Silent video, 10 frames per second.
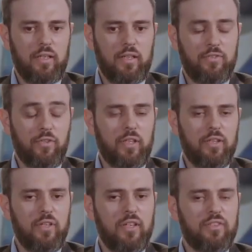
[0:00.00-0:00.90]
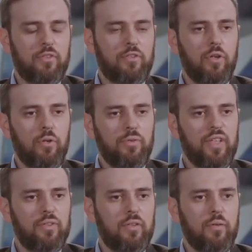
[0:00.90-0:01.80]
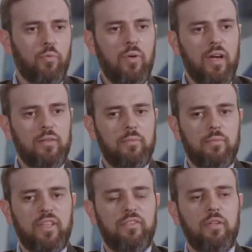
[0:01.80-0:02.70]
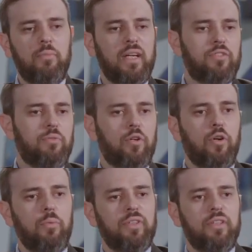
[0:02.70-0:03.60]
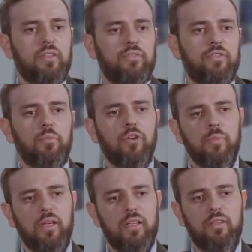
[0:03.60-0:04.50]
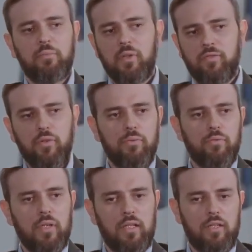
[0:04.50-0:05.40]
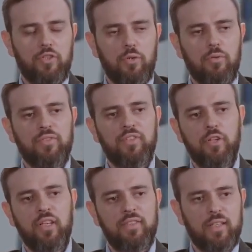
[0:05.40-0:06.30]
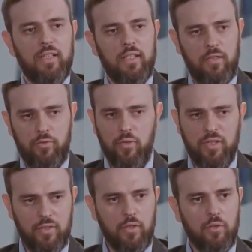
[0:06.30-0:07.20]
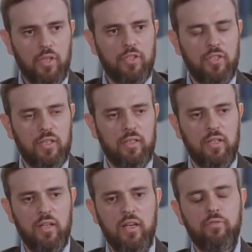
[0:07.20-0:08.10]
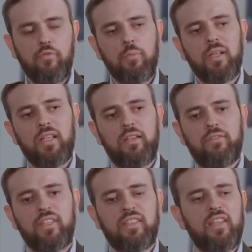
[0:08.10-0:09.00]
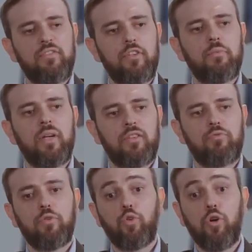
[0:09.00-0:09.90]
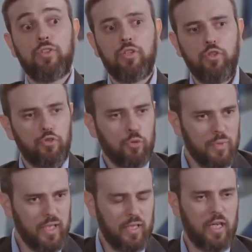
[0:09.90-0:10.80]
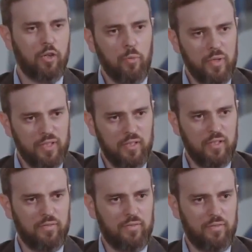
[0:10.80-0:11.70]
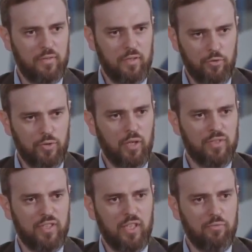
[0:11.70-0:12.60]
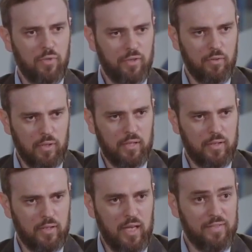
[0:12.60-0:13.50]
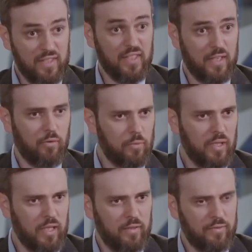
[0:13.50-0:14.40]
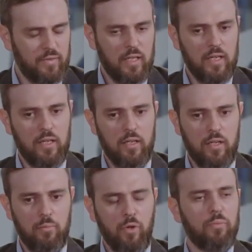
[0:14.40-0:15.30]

historical trends show that when central banks were accommodative, the bond market performed well. So theoretically, to answer your question, if we believe that central banks will continue to be accommodative in 2021, and this is our belief, the